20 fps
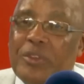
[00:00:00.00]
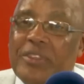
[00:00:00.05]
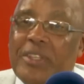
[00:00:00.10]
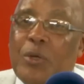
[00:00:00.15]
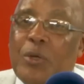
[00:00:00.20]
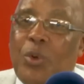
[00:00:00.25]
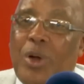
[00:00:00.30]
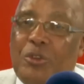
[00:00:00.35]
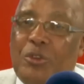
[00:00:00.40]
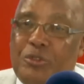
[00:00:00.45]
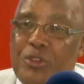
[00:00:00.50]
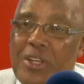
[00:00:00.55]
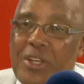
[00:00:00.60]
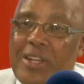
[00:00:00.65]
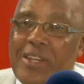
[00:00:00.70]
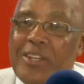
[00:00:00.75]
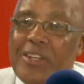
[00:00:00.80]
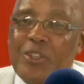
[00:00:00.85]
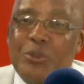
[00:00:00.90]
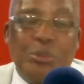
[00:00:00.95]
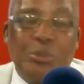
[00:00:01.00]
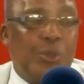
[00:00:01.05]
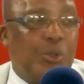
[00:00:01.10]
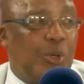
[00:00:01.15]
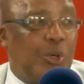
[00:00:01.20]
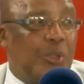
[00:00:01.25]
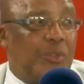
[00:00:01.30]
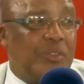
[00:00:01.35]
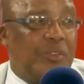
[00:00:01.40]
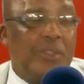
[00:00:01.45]
say we are failing is
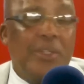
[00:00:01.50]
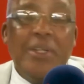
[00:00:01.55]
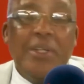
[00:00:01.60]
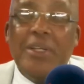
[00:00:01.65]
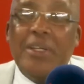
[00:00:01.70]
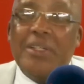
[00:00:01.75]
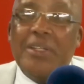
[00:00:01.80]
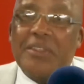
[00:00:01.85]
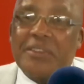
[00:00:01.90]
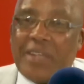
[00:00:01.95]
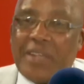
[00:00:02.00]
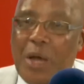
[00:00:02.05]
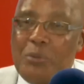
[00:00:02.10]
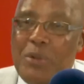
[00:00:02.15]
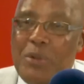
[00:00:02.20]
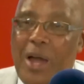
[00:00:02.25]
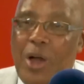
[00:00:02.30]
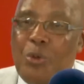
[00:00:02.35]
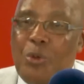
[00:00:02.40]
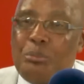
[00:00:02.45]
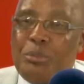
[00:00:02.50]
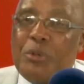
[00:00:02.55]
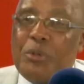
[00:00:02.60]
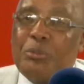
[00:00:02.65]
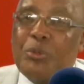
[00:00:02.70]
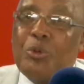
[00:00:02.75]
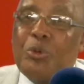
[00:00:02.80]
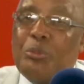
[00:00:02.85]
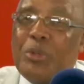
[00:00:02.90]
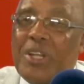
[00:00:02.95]
because somehow
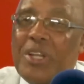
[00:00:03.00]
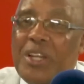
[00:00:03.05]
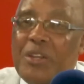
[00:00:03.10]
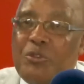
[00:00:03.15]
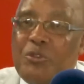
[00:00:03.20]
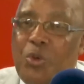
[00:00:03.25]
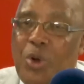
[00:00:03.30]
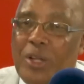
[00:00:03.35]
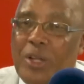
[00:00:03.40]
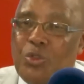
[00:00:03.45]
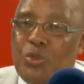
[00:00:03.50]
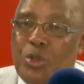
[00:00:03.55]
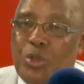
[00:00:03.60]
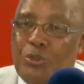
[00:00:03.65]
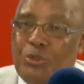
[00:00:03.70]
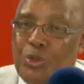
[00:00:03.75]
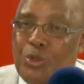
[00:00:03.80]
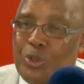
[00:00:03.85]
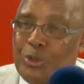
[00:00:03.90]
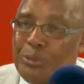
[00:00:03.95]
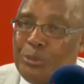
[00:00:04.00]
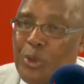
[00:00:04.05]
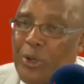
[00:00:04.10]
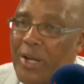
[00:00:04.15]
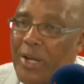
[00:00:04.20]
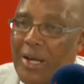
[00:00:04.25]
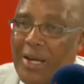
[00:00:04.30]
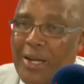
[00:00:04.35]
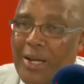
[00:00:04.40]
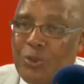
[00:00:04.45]
people believe once we have got
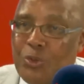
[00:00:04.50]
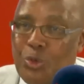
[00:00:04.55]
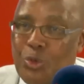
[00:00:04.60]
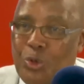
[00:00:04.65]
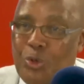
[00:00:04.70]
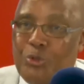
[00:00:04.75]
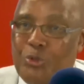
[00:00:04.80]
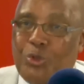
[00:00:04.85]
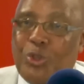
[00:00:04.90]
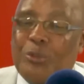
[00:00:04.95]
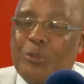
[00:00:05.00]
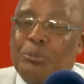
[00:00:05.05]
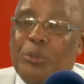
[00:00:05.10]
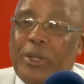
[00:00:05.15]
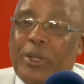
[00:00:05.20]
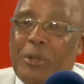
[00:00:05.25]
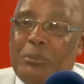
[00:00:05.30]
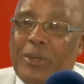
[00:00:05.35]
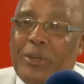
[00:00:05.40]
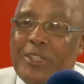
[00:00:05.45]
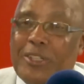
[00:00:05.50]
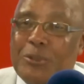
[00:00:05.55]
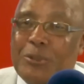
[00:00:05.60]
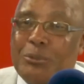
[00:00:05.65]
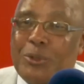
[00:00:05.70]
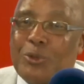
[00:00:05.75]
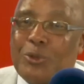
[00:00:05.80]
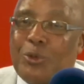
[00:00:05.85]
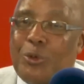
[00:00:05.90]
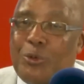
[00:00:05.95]
border guards or we've got border
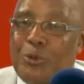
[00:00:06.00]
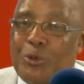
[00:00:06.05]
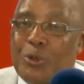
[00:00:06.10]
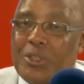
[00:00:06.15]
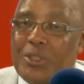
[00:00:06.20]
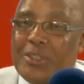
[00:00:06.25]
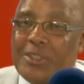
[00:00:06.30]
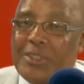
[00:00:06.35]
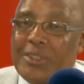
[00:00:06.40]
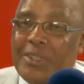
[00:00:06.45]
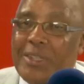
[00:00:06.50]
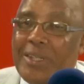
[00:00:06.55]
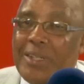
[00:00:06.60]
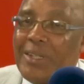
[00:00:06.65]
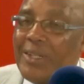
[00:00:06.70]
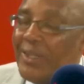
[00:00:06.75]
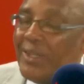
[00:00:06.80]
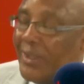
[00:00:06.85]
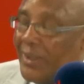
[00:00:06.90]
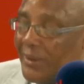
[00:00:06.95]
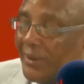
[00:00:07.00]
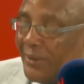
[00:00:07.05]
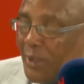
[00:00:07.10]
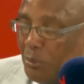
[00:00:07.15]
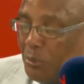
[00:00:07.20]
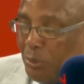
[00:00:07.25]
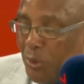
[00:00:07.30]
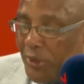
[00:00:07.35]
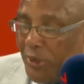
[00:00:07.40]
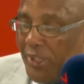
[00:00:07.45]
management authority,
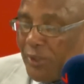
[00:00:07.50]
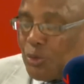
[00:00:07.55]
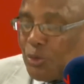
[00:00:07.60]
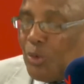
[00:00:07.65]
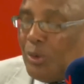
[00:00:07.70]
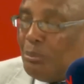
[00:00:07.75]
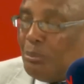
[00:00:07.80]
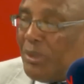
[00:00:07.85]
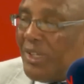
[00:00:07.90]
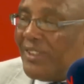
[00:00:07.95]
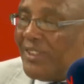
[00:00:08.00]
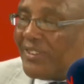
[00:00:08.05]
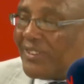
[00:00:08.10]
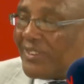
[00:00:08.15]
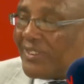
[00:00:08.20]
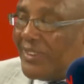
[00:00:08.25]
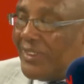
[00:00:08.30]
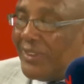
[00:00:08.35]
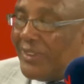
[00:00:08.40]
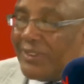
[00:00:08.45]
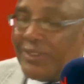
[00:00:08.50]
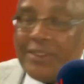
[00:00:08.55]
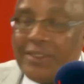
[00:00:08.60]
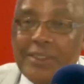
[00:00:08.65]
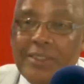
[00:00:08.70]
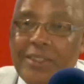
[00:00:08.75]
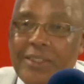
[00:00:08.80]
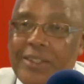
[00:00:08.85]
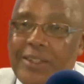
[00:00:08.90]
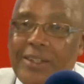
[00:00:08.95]
the borders will be sealed
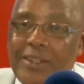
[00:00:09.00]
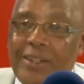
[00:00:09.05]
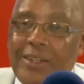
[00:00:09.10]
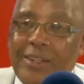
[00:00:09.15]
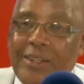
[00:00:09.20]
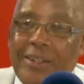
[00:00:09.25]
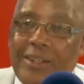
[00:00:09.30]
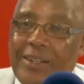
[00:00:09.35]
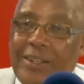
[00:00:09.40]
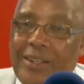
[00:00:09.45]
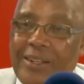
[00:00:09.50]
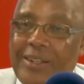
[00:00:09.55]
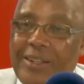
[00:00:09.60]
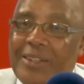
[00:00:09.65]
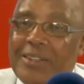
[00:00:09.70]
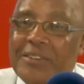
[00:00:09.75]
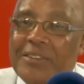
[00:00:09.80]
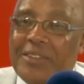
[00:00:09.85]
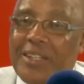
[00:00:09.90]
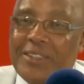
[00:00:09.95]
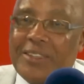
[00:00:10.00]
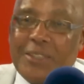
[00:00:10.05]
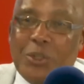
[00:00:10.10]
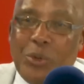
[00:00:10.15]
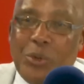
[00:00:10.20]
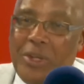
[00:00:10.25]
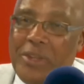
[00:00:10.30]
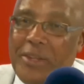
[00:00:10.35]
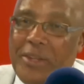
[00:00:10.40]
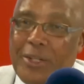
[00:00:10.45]
in such a
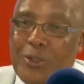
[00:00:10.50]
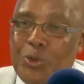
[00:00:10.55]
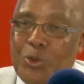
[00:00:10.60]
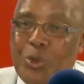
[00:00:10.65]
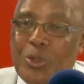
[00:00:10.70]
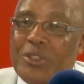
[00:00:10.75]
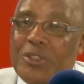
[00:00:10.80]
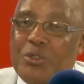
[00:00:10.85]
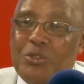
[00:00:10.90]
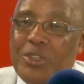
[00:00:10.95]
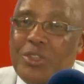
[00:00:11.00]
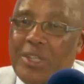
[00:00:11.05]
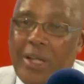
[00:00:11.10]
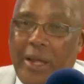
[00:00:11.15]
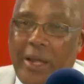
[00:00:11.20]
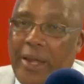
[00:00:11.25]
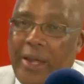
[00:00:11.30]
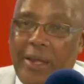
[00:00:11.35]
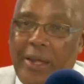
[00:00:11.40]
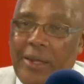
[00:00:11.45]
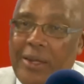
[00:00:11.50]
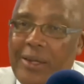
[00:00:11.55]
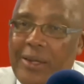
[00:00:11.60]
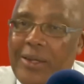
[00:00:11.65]
way that not even air